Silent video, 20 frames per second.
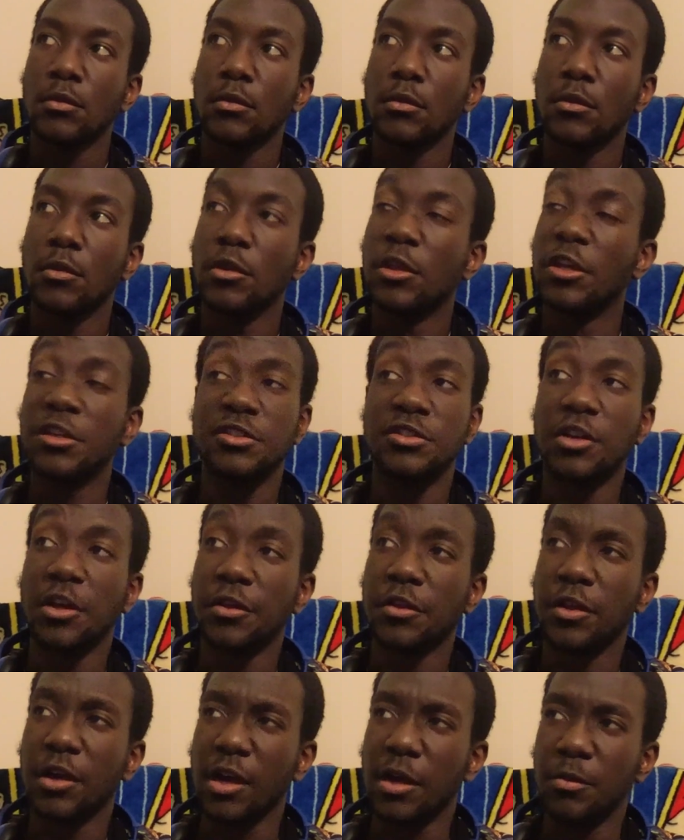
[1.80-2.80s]
There's
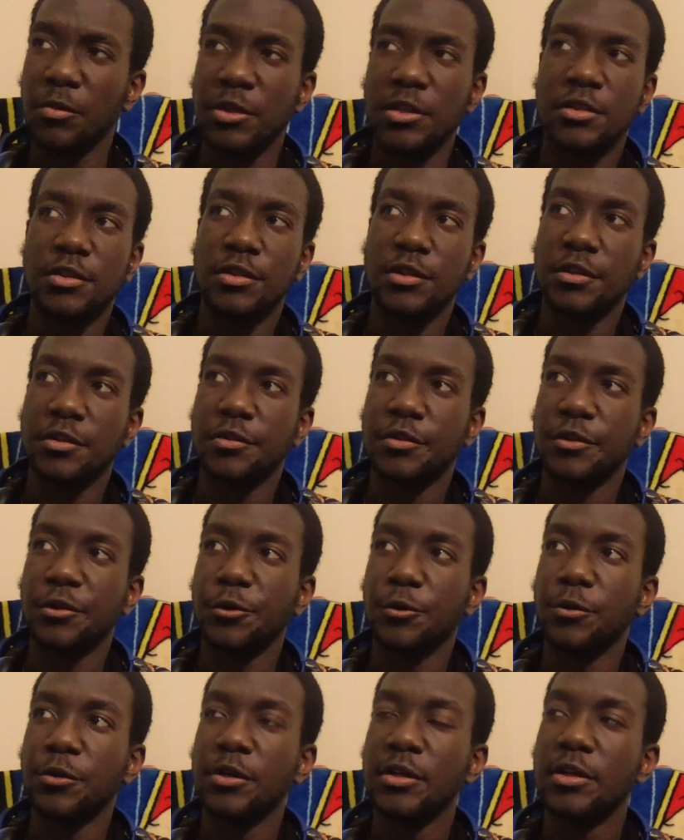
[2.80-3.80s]
nothing I'm listening
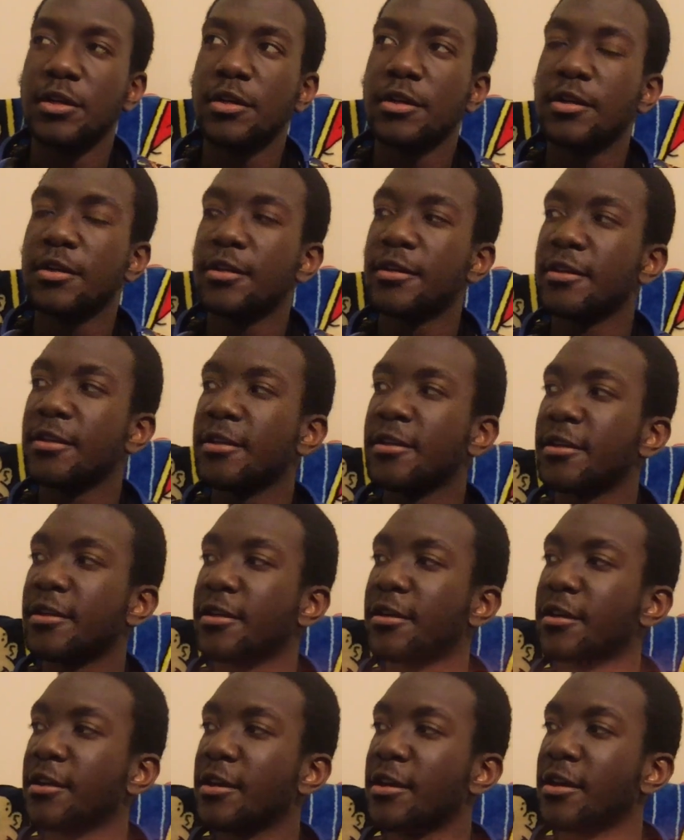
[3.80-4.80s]
to,
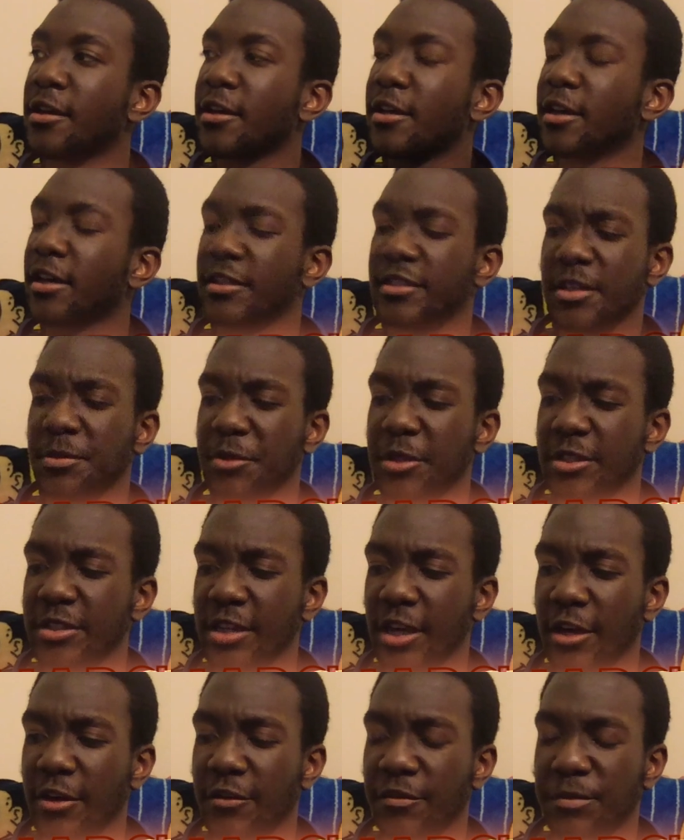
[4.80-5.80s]
except the
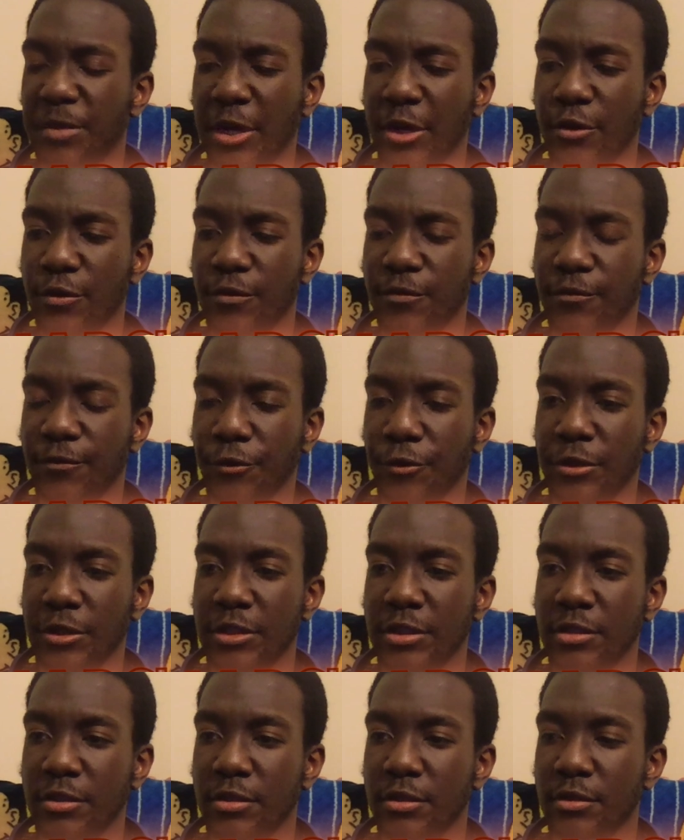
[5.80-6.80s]
sound of my own
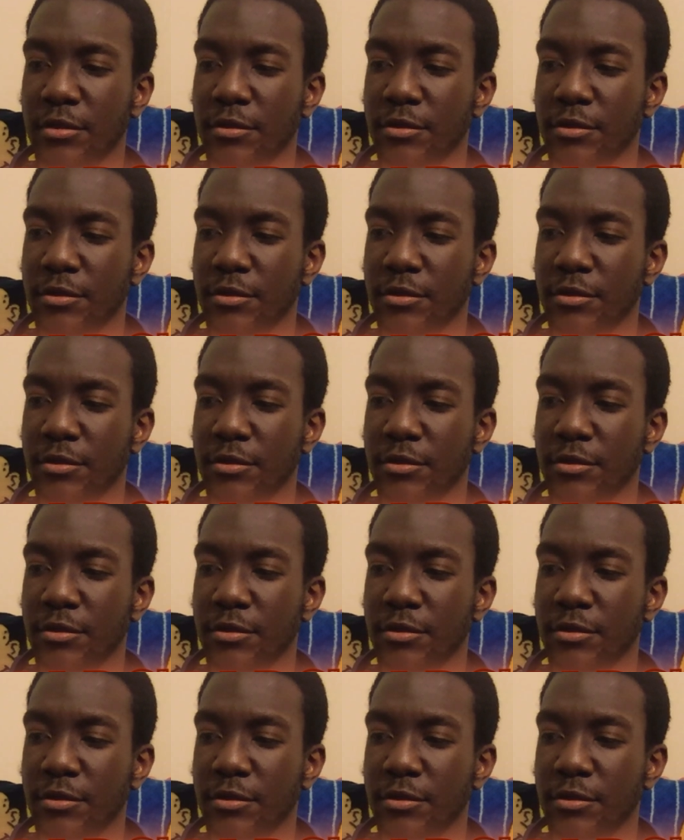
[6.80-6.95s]
voice.